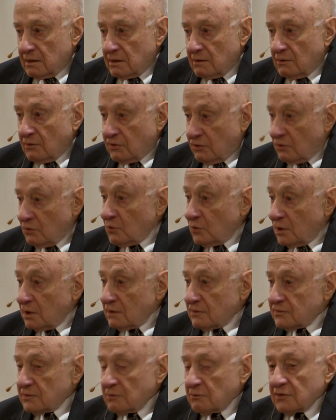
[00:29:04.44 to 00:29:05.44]
which it
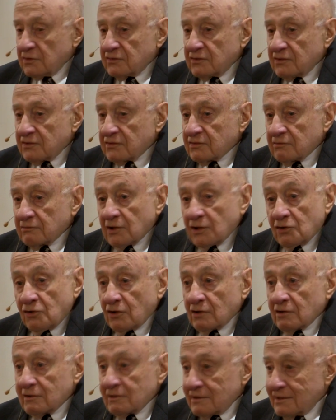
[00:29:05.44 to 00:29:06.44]
was. It was his
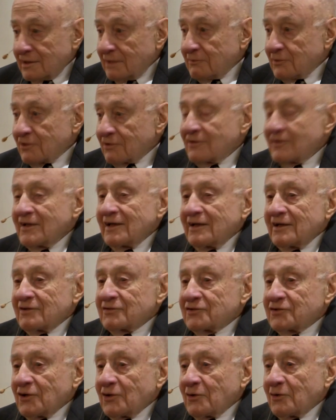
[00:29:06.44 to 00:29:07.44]
original amateur.
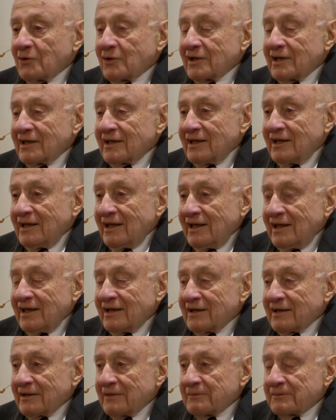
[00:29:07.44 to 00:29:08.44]
So
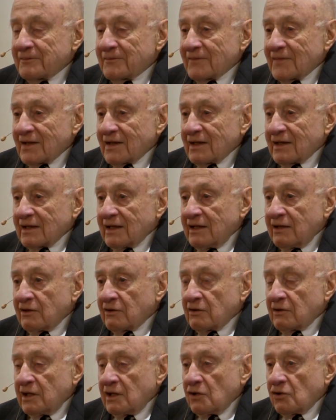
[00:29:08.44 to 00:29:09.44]
he um,
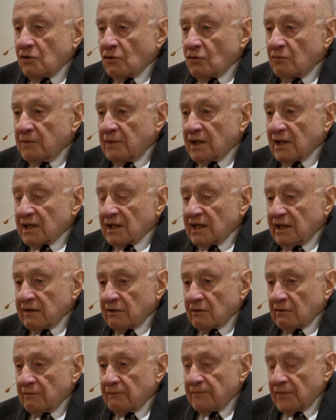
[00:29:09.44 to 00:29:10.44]
later he showed me a
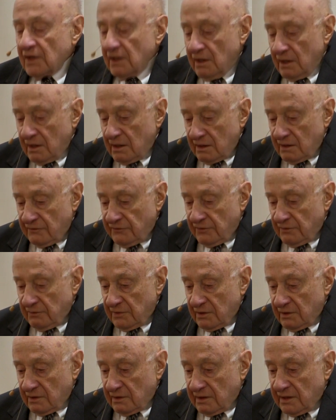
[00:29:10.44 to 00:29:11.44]
letter from
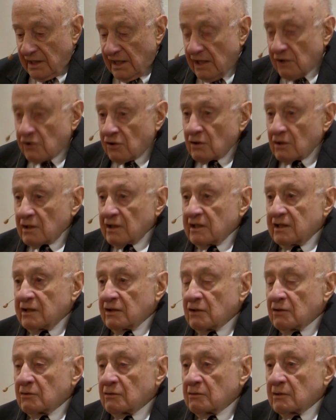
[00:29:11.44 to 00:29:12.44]
a nationally
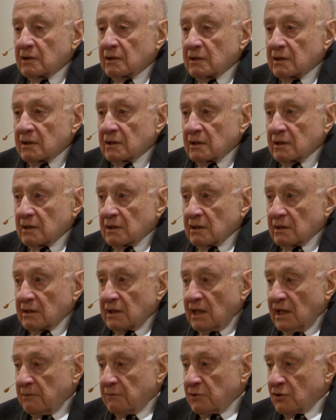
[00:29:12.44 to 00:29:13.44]
known uh,
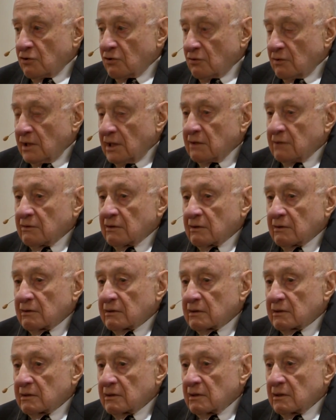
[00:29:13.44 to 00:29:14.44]
amateur
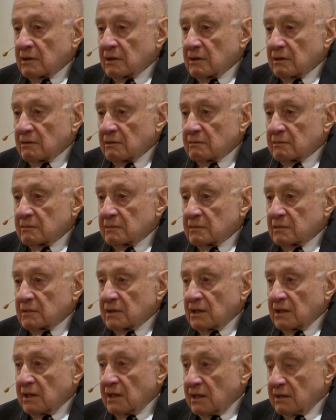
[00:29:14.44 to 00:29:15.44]
hour uh,
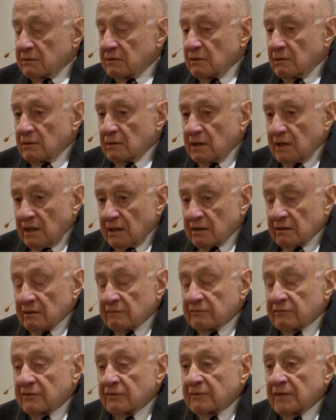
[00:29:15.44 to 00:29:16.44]
head, head
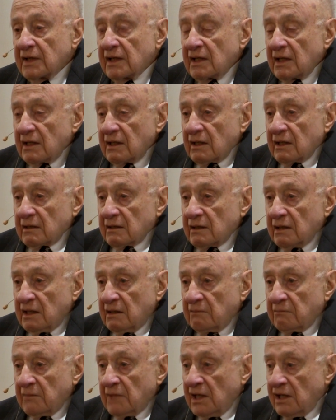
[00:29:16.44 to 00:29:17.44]
of it uh,
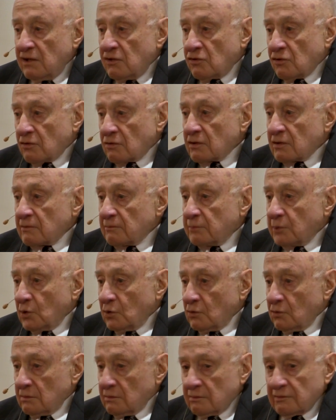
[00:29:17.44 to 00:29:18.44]
named Major
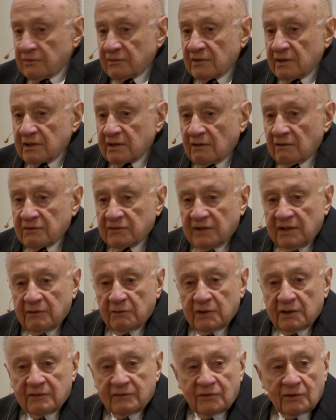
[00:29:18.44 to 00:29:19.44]
Bowles. Now, has
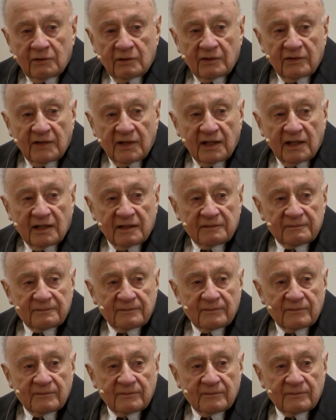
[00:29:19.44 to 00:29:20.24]
anyone ever heard of that?